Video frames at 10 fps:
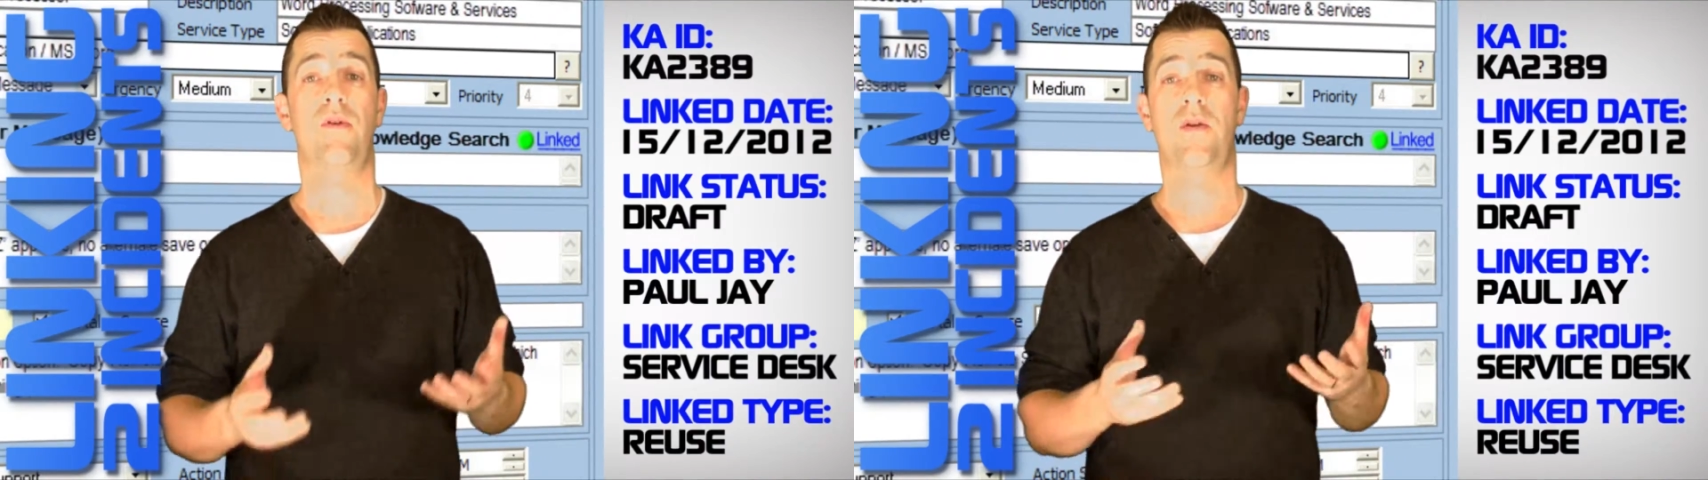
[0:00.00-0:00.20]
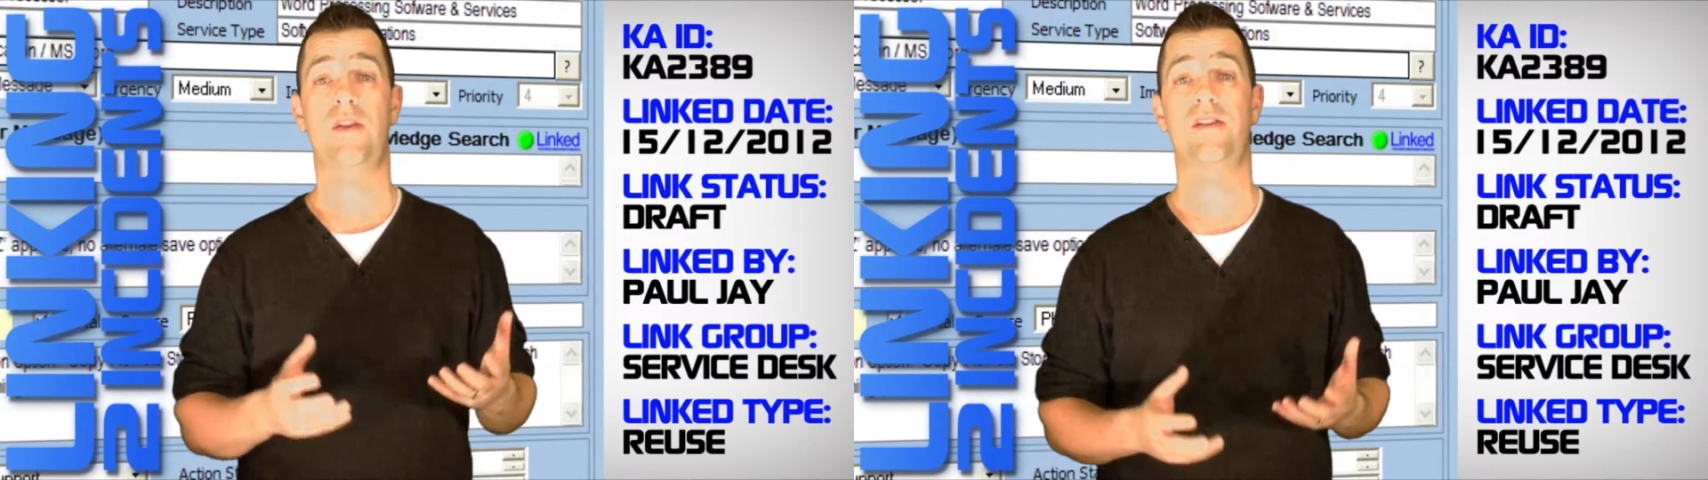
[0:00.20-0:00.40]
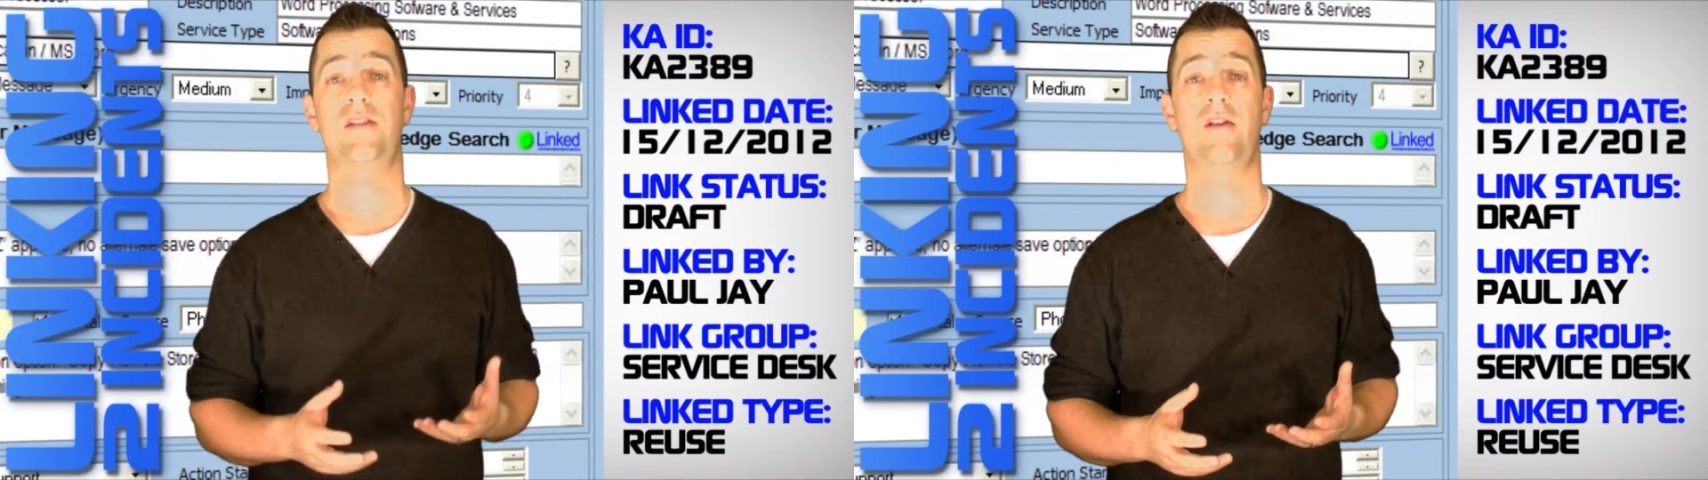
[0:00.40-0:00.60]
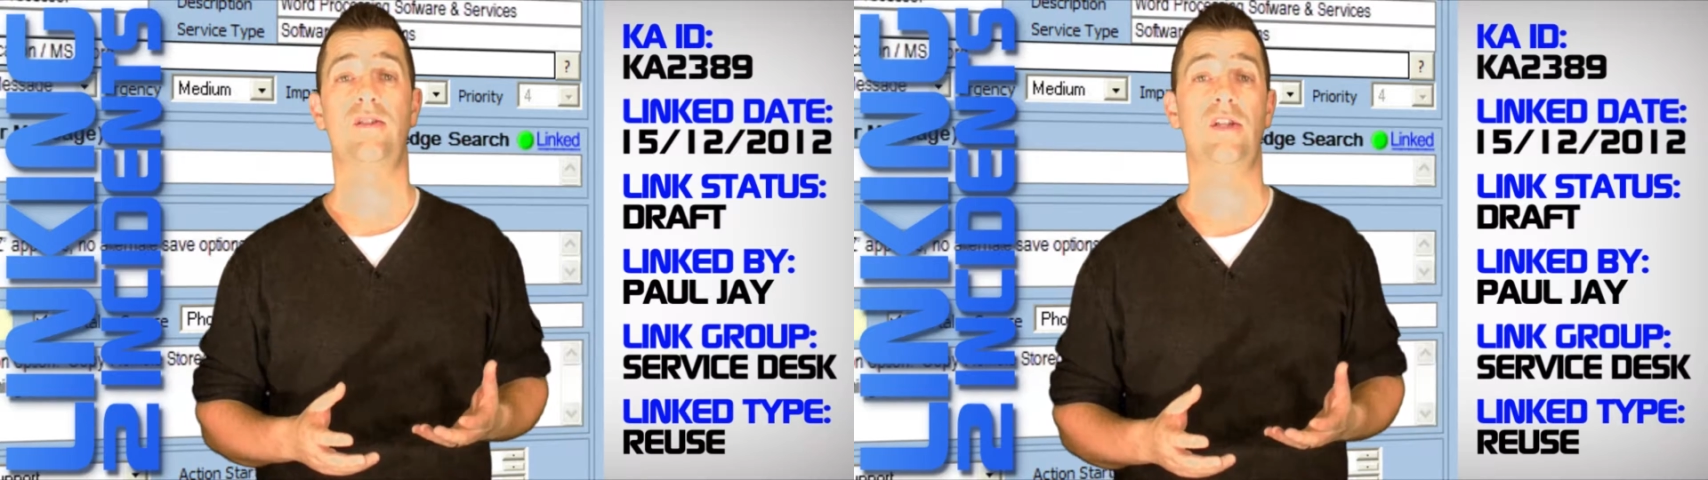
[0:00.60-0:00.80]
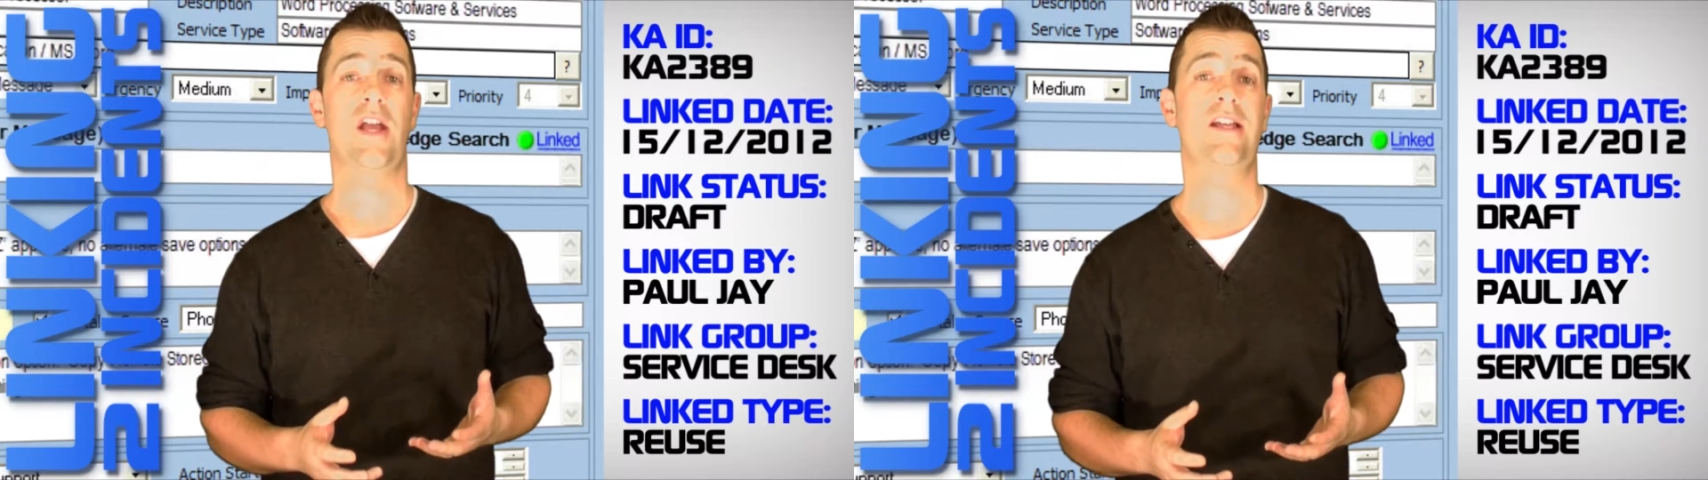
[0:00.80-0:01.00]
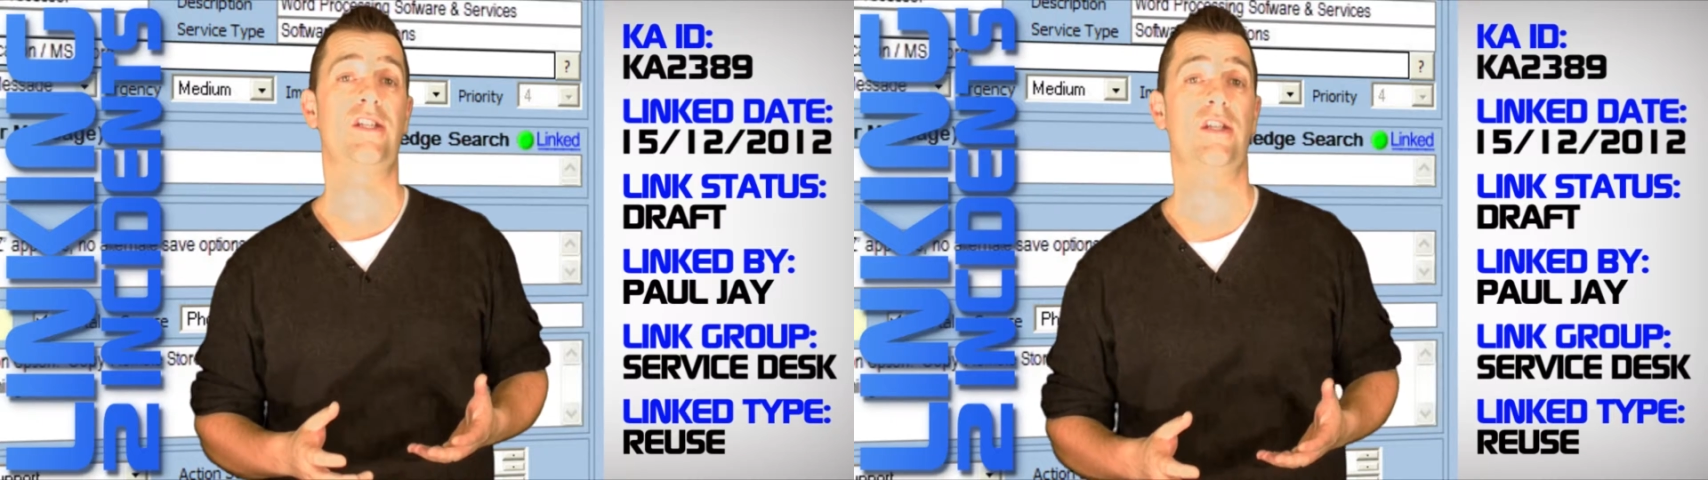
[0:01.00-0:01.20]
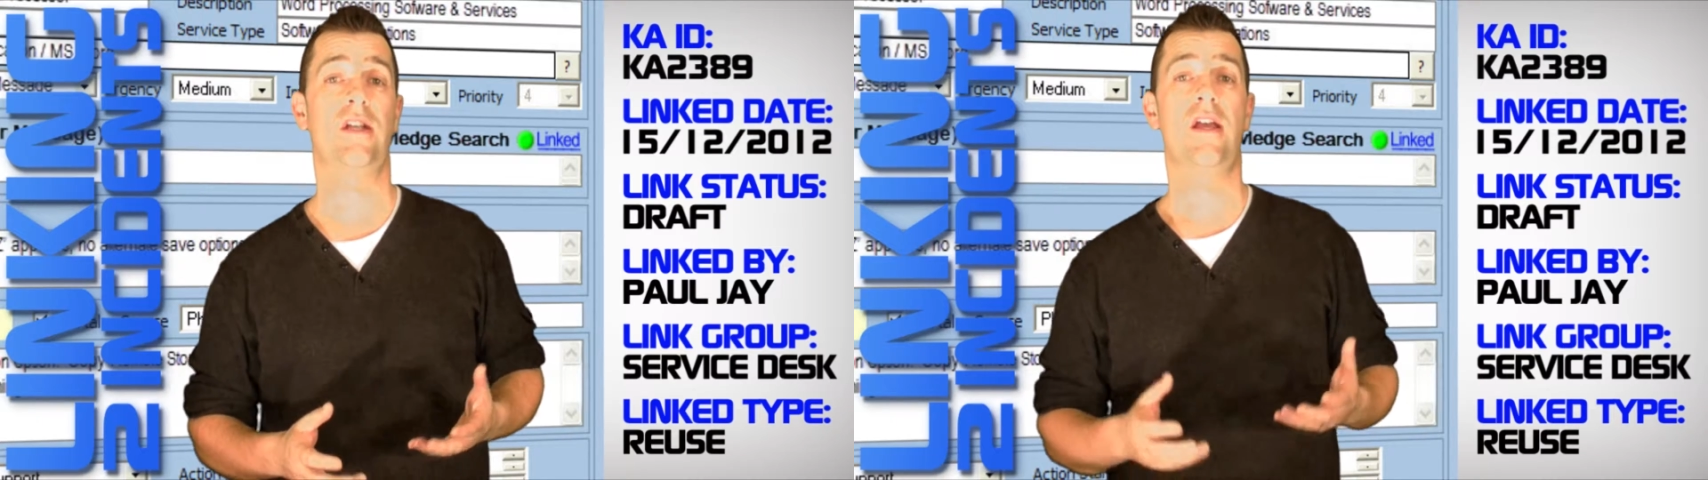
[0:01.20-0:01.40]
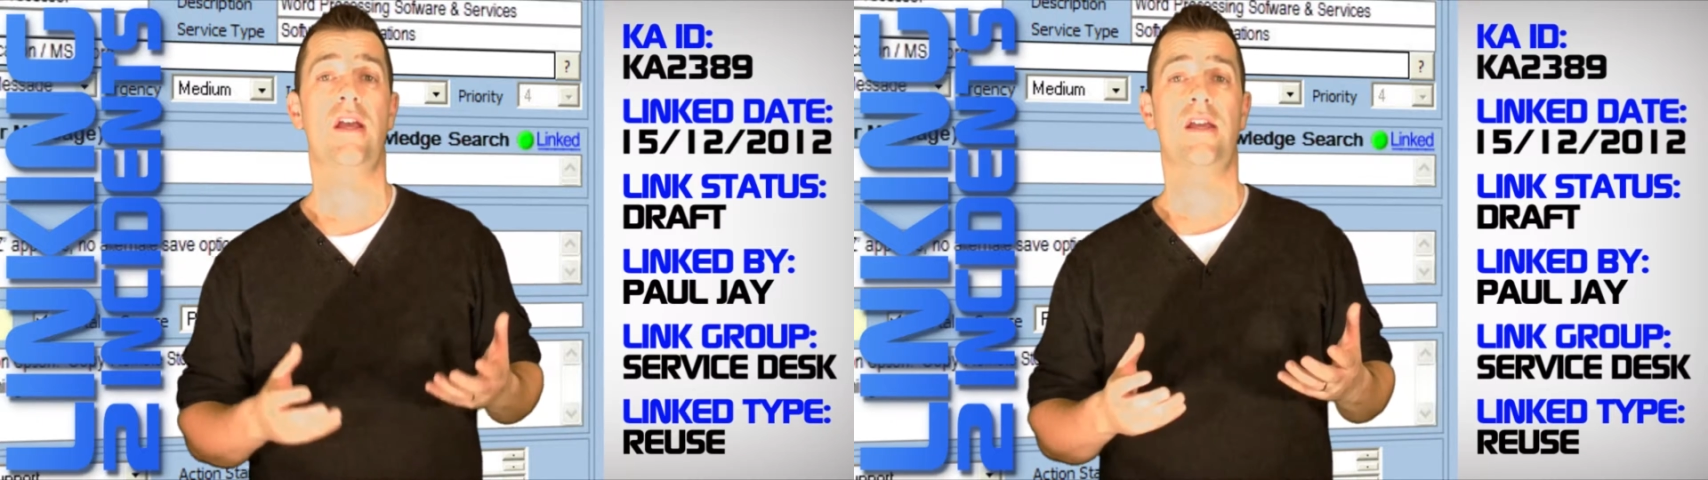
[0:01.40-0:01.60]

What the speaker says: by the association